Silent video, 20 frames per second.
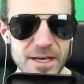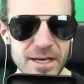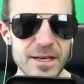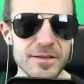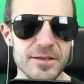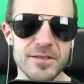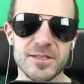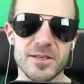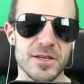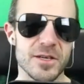
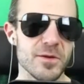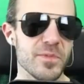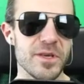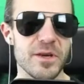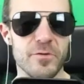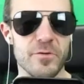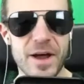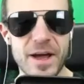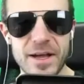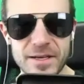there's going to be
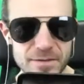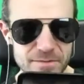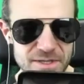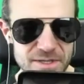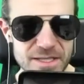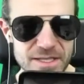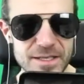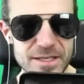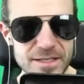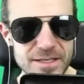a random
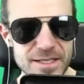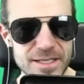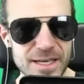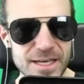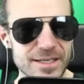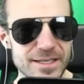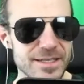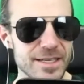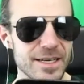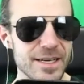seed
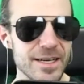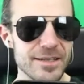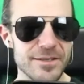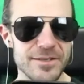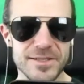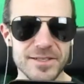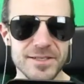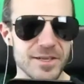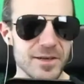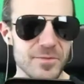set,
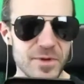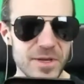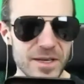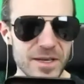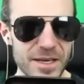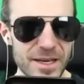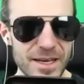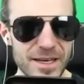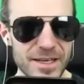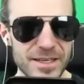there's going to
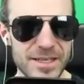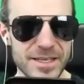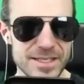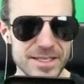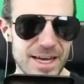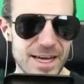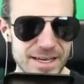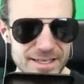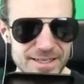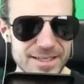be the
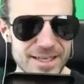exact